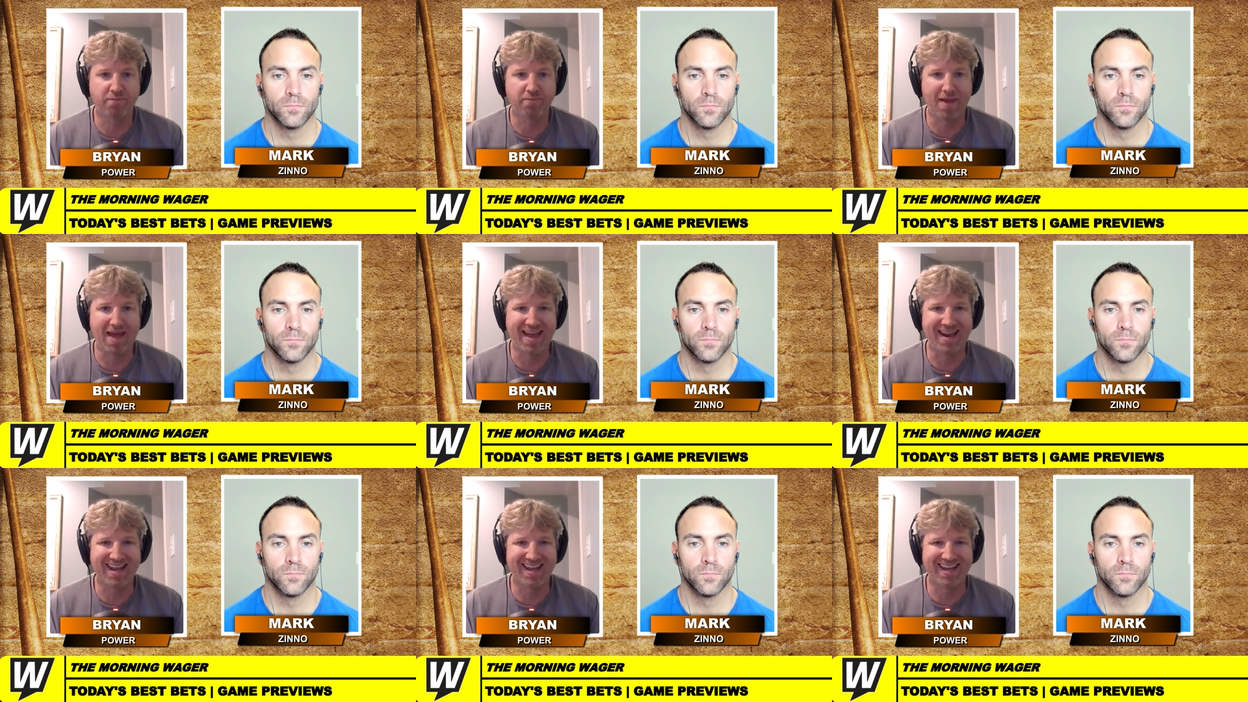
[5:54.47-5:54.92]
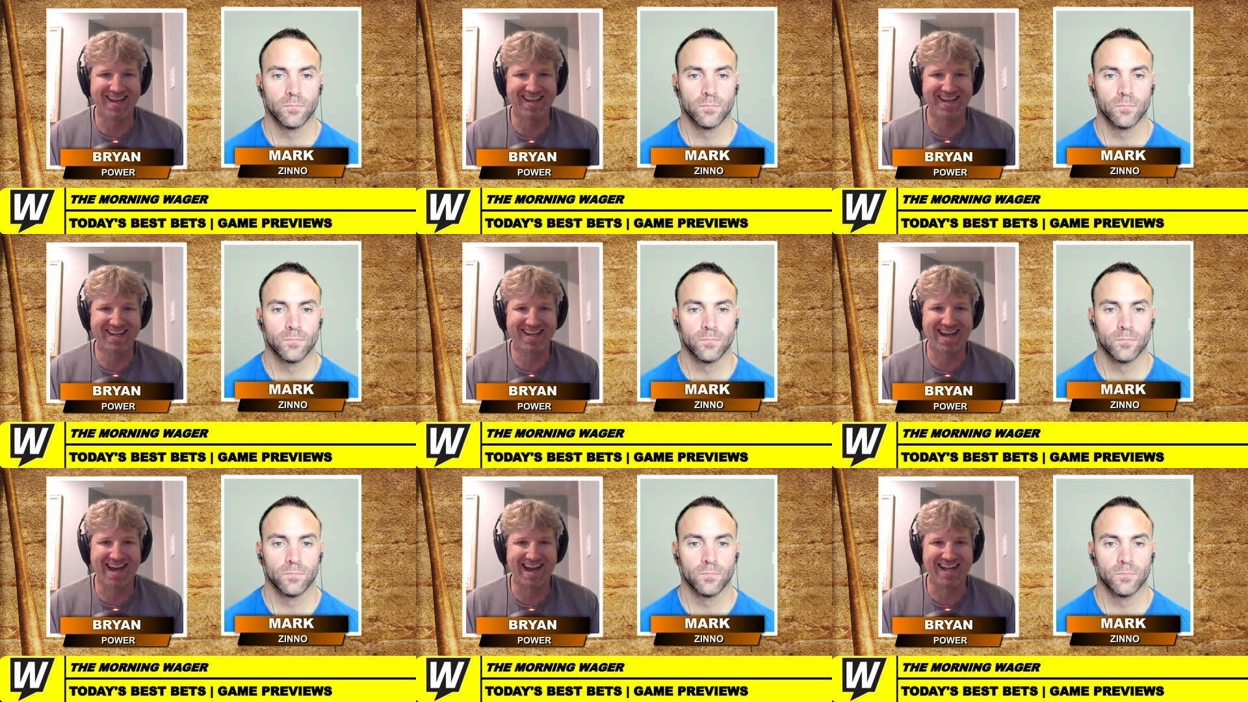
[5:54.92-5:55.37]
Speaker 1: betting
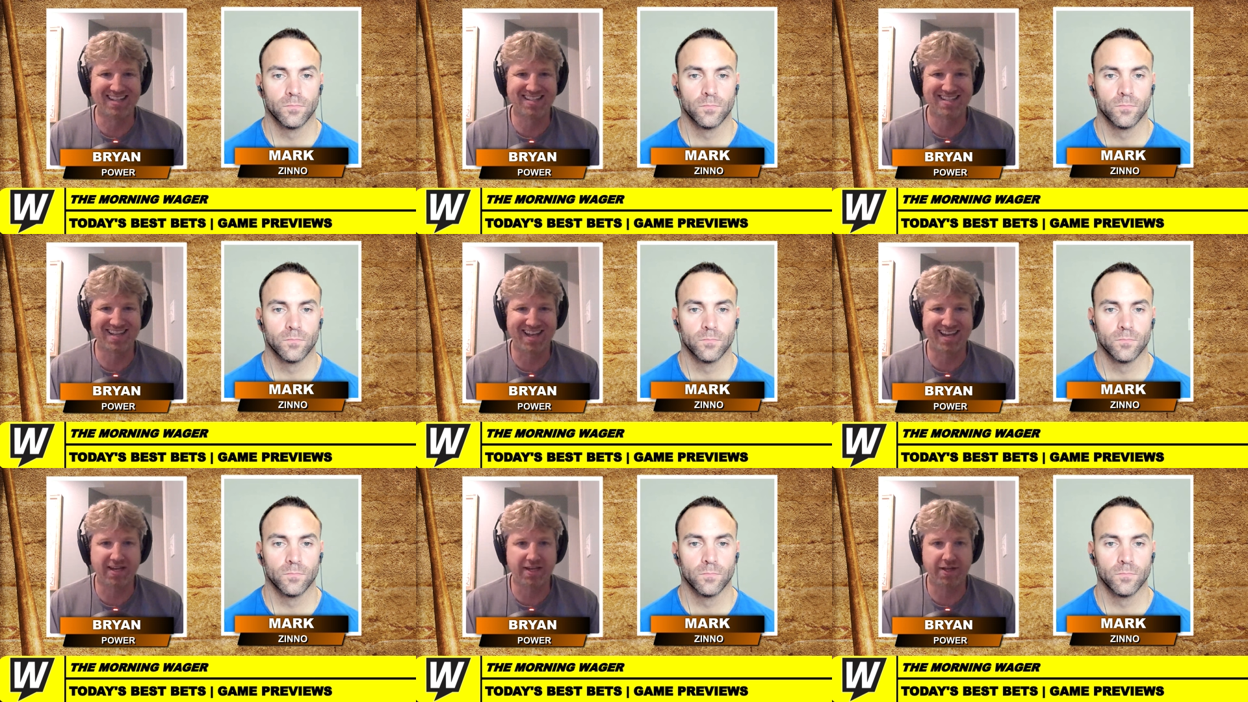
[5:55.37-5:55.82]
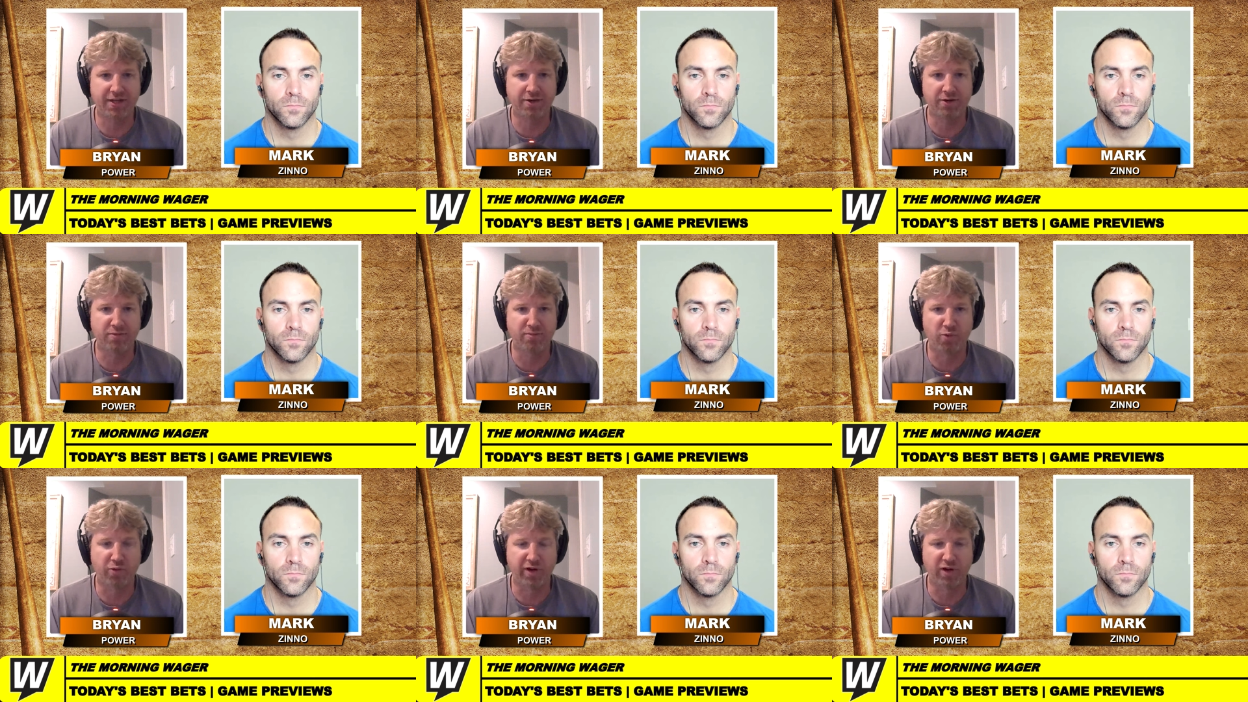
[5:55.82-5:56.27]
content here
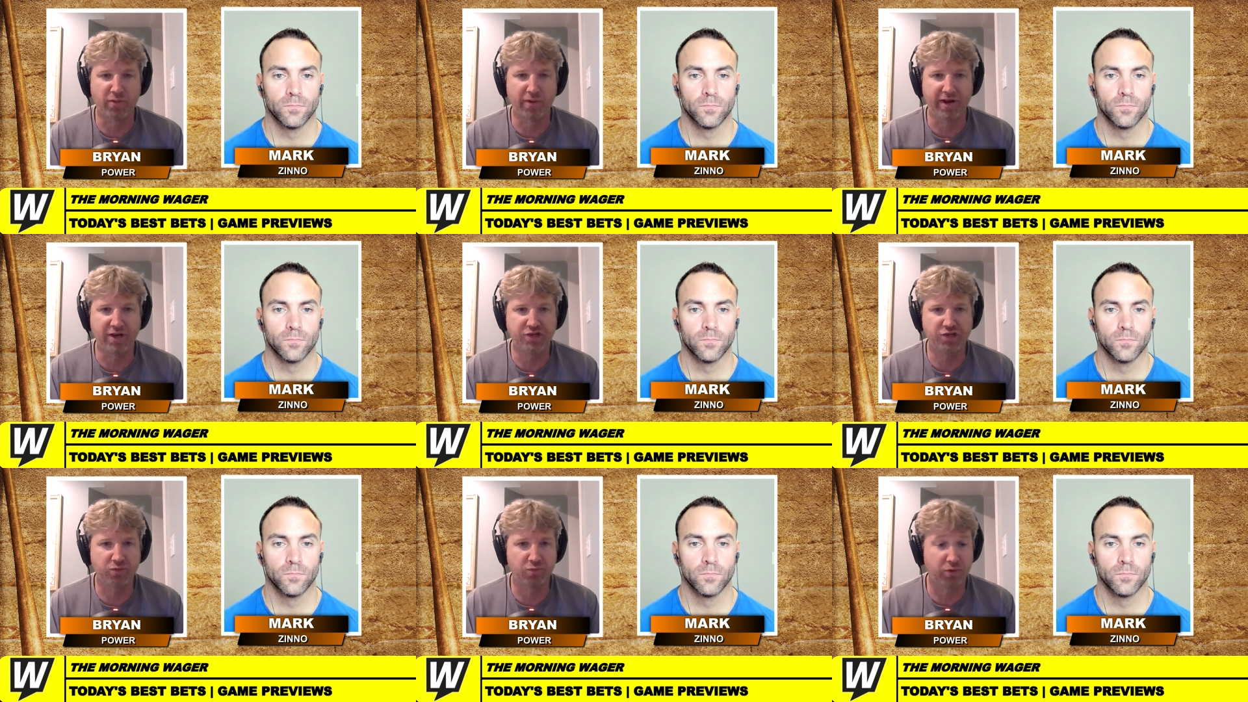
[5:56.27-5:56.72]
in The Morning Wager.